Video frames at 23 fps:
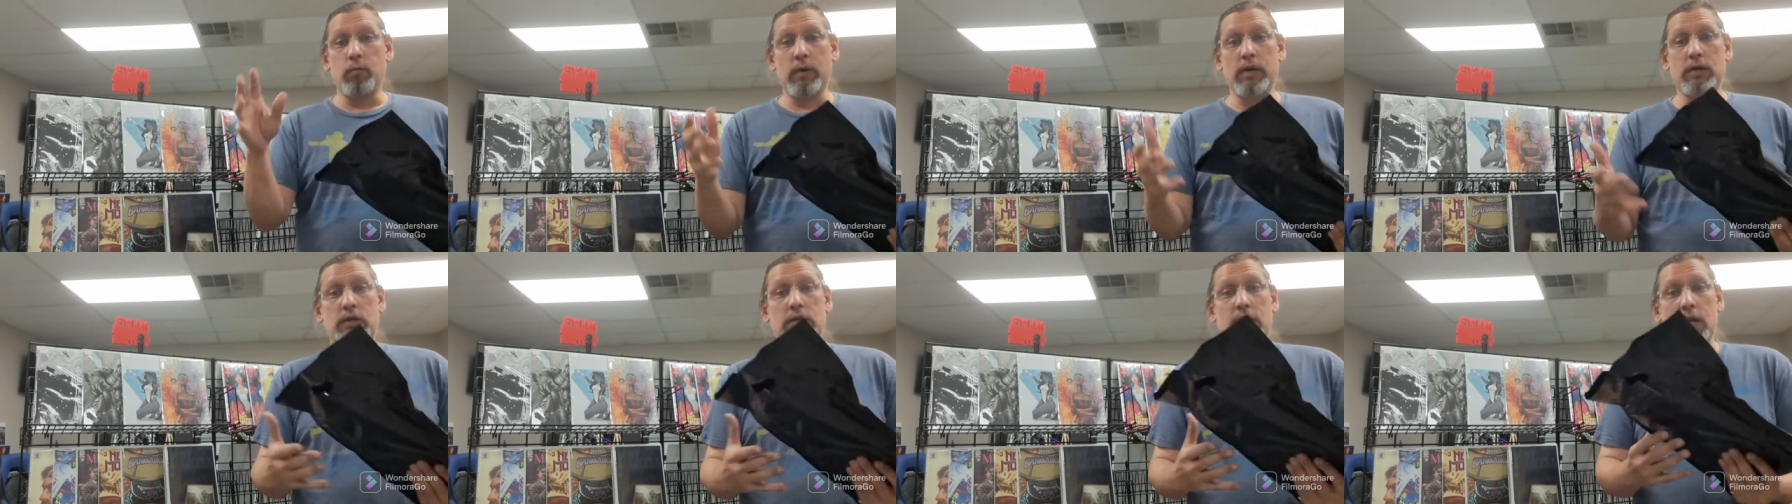
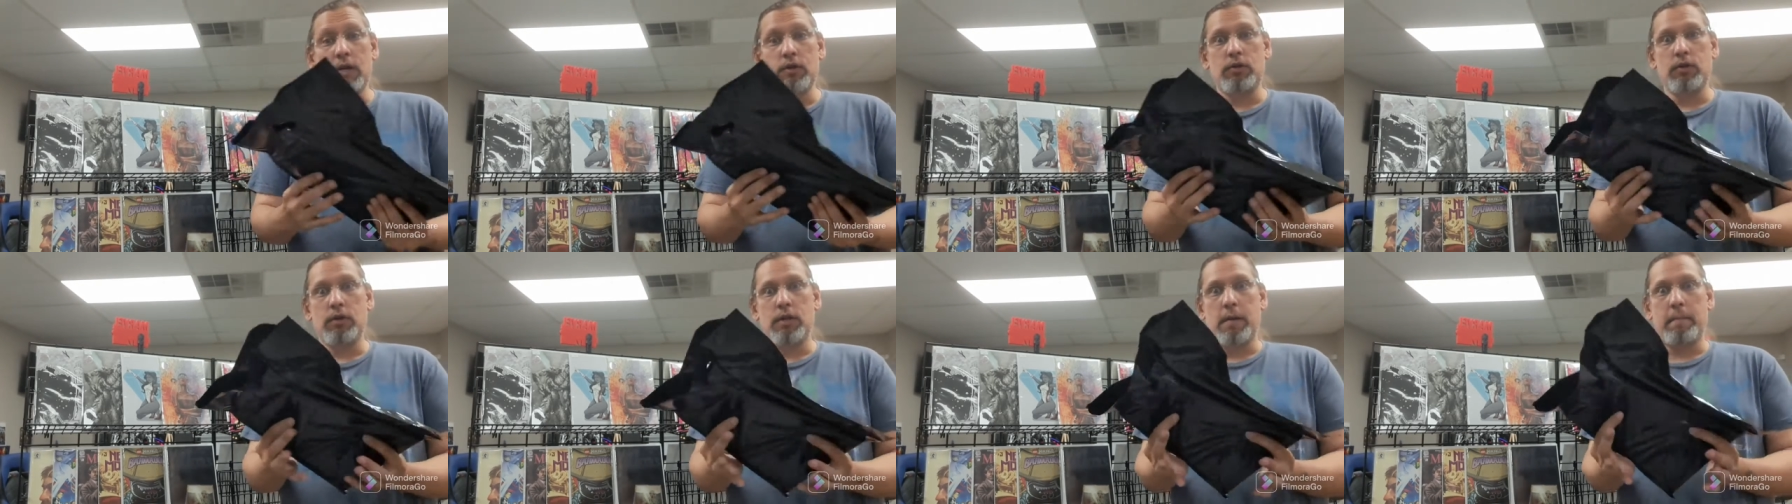reach
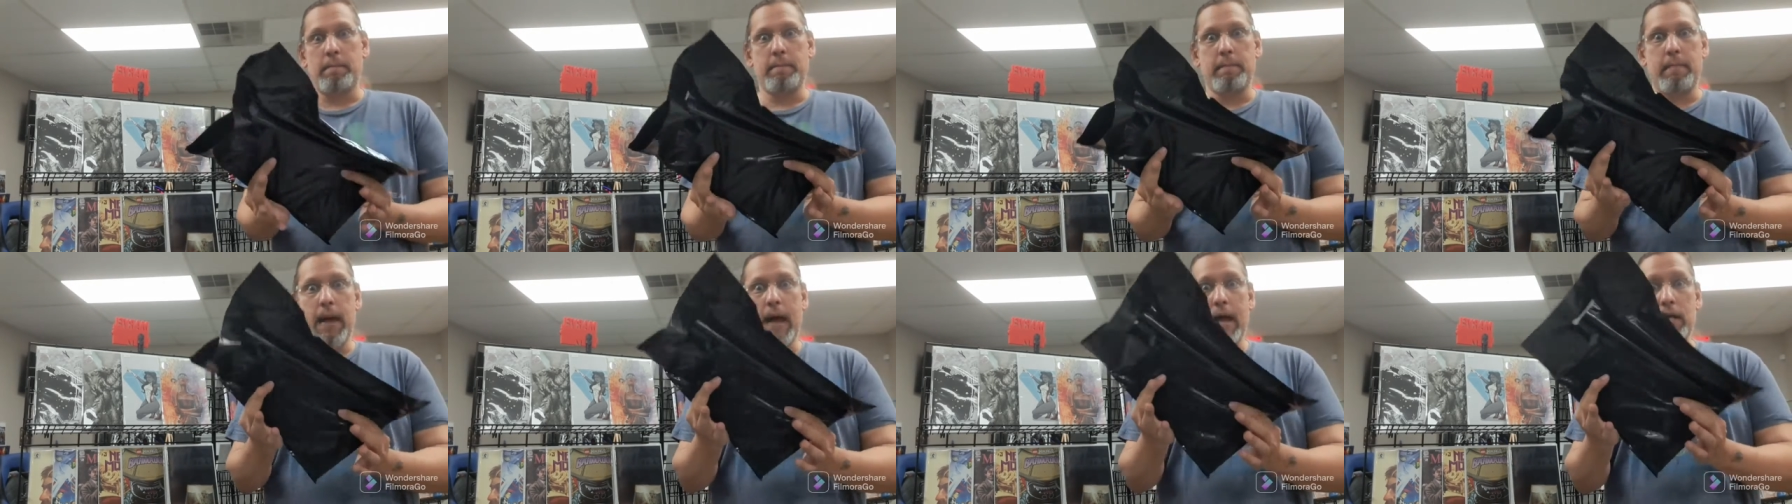into the
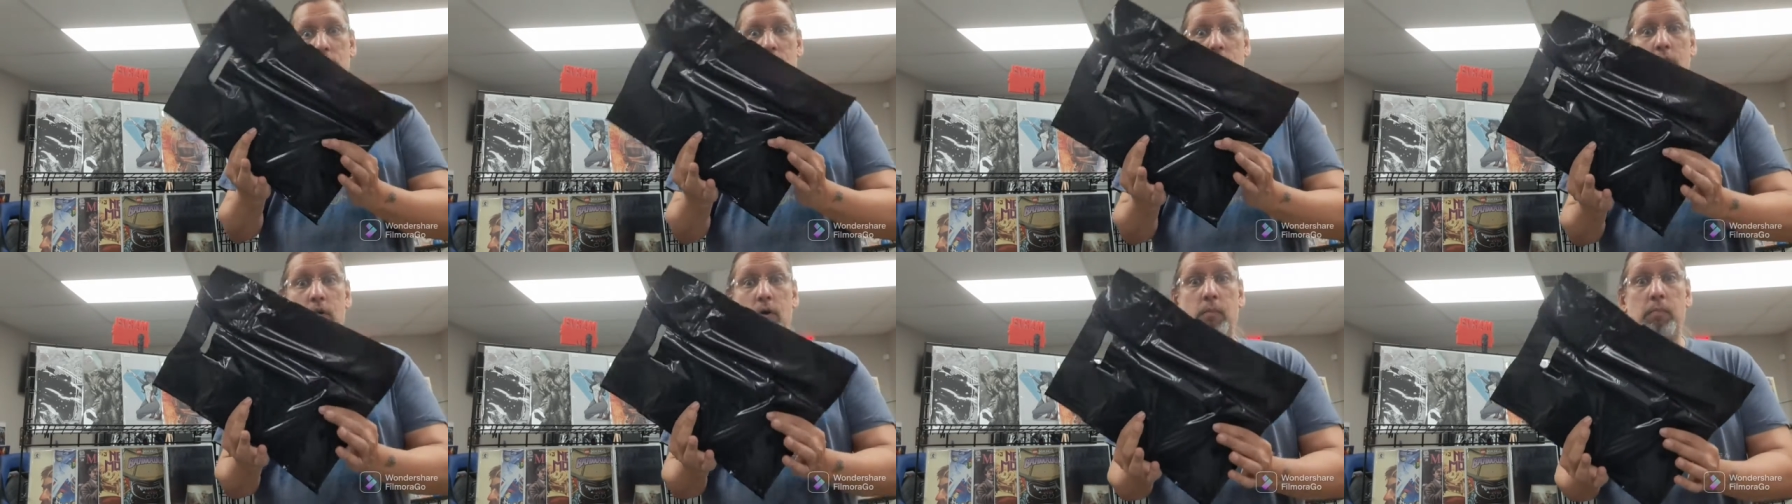
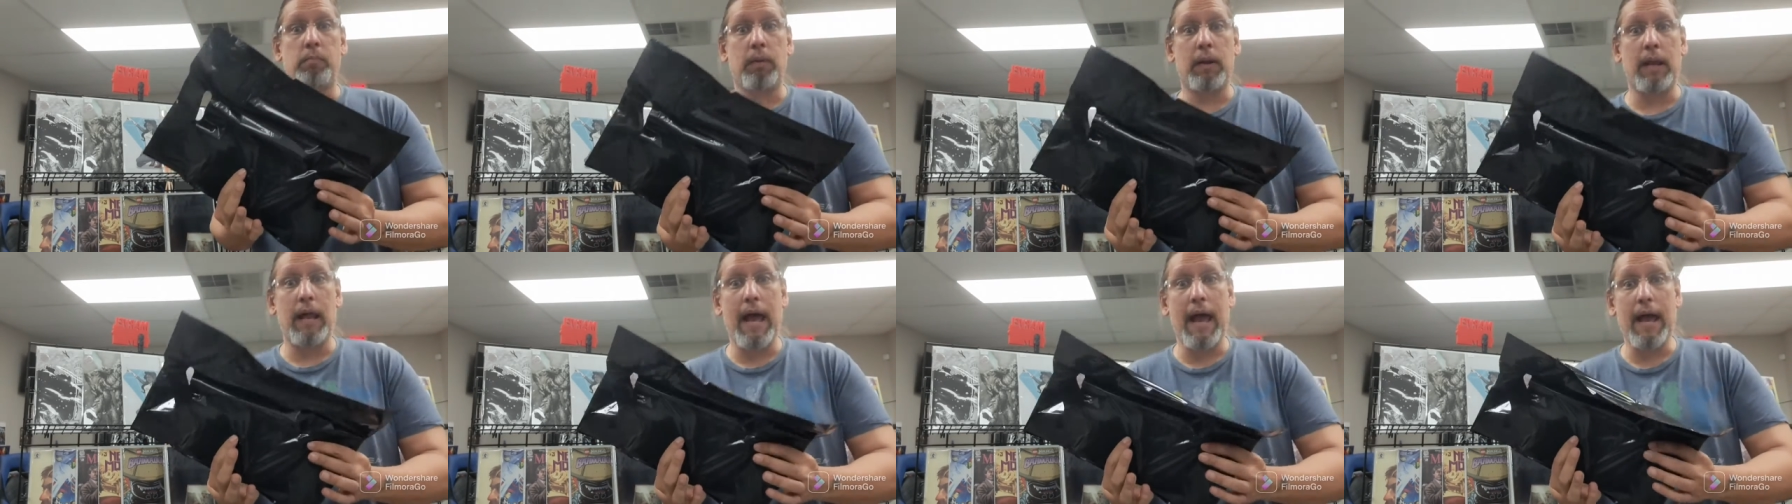magical
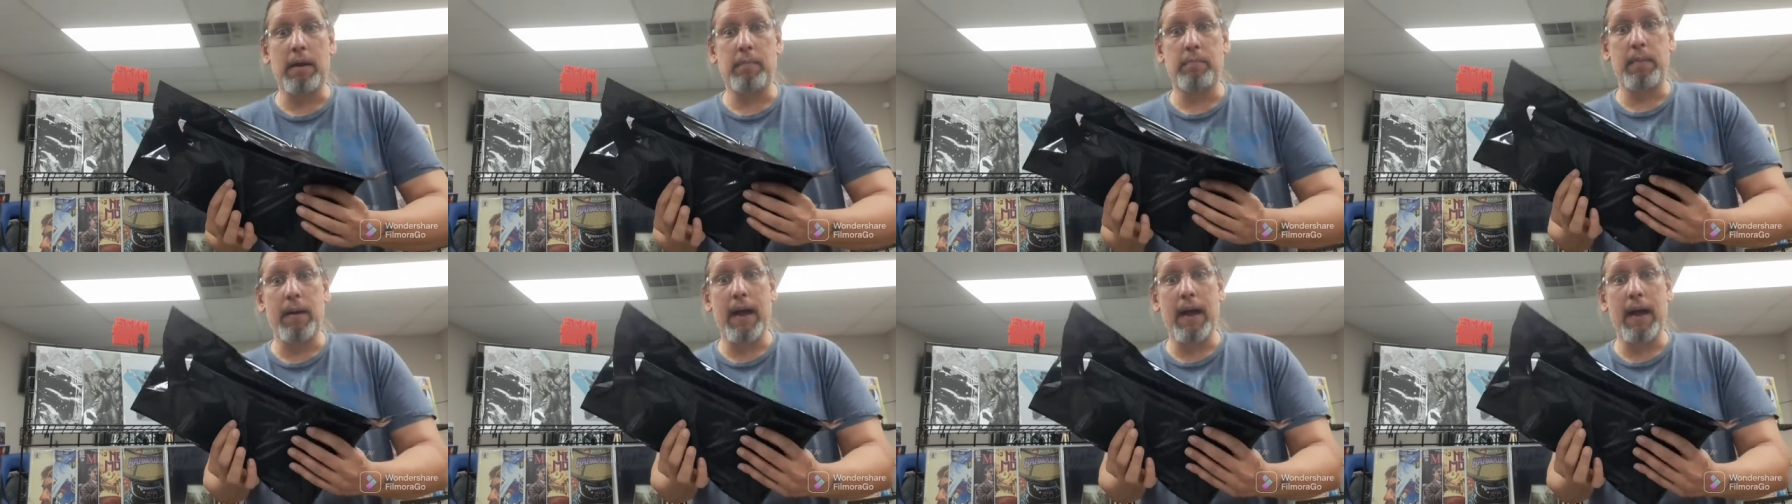black